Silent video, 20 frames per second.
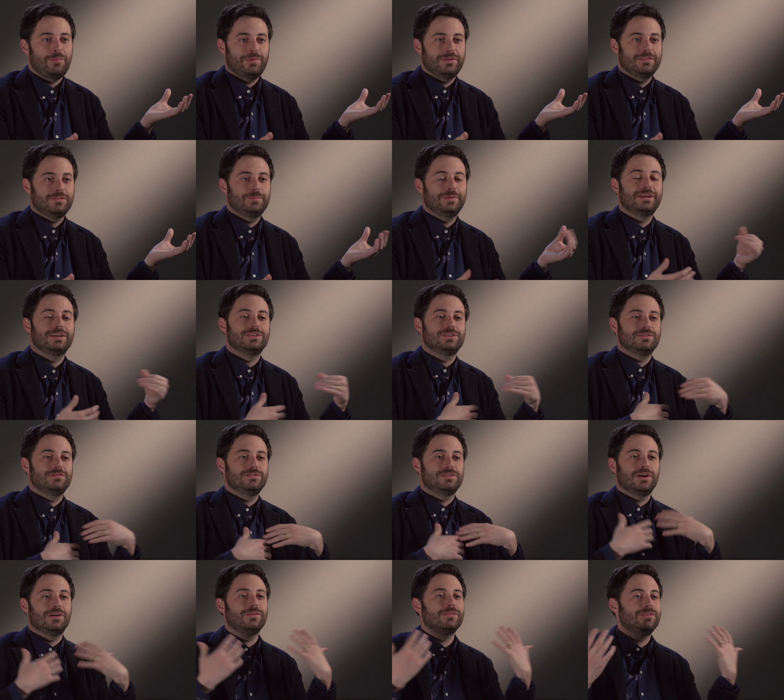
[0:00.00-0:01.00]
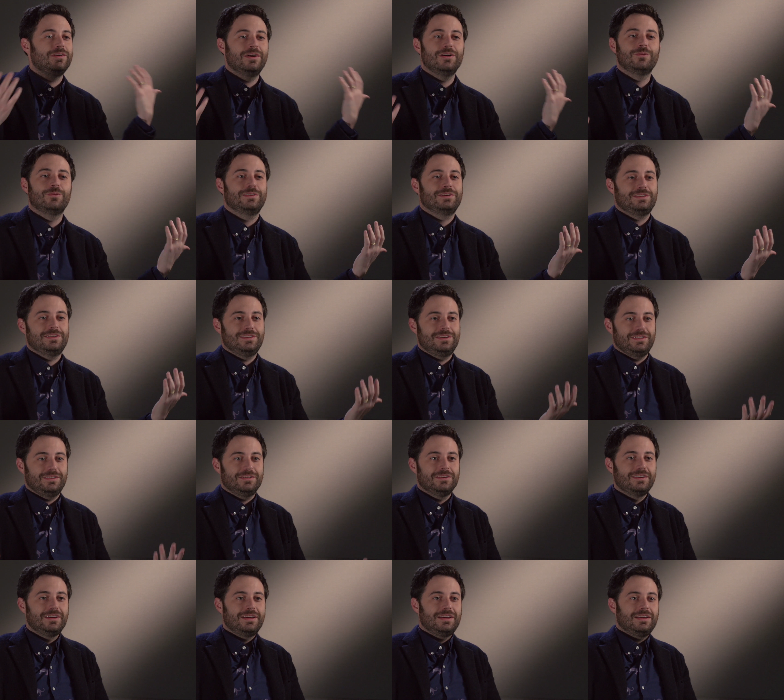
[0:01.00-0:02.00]
happens because you don't know what to
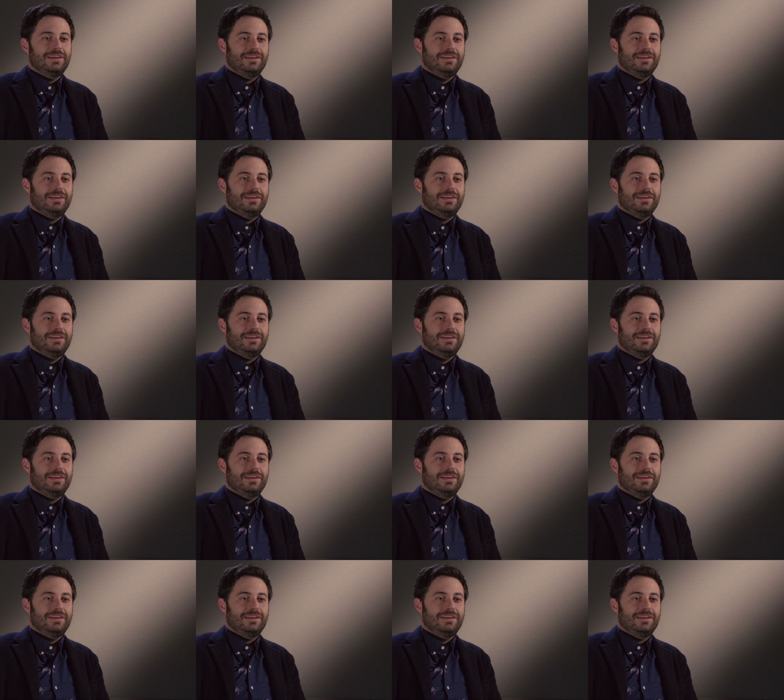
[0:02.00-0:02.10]
do.